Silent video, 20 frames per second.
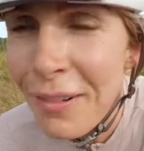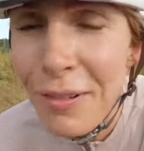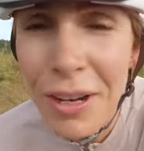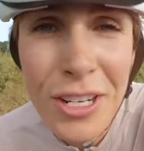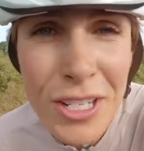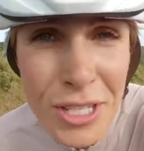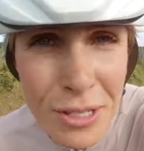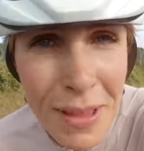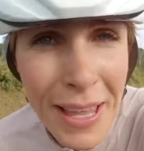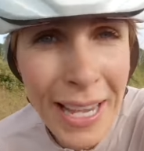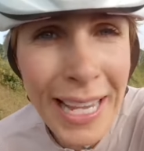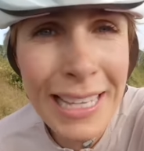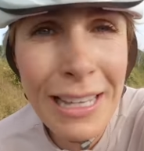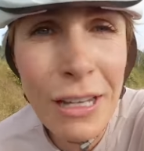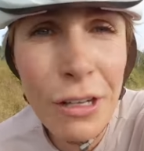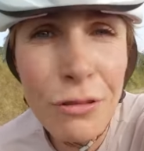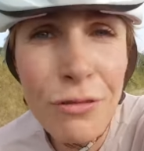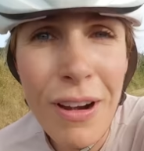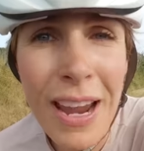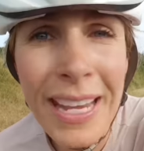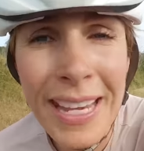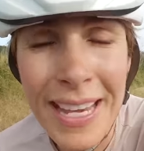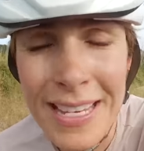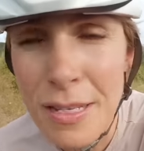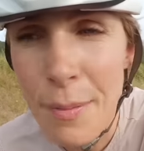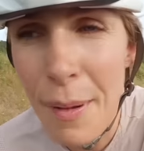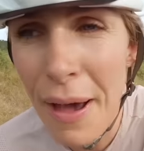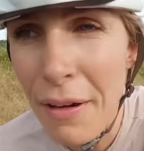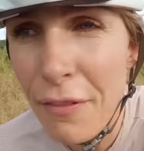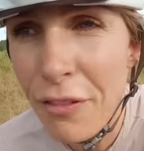We're just doing like a little recce.
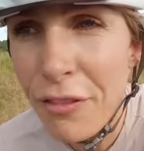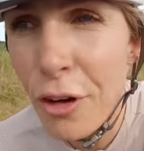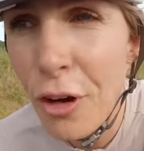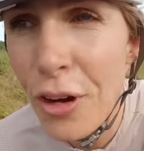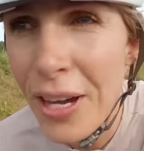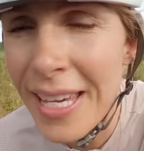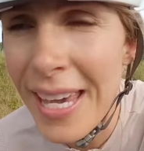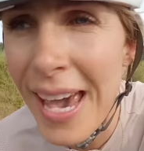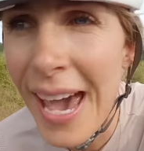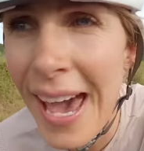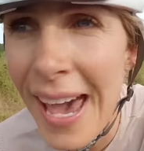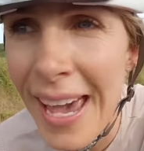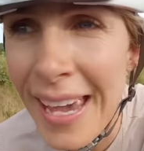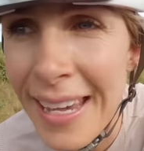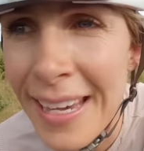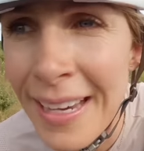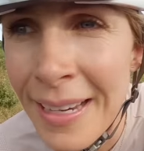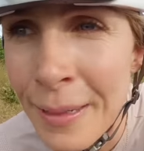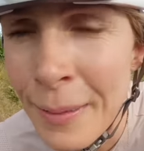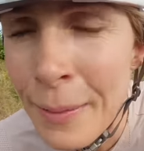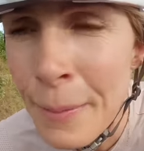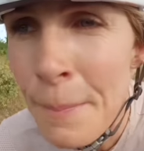It's about 40k,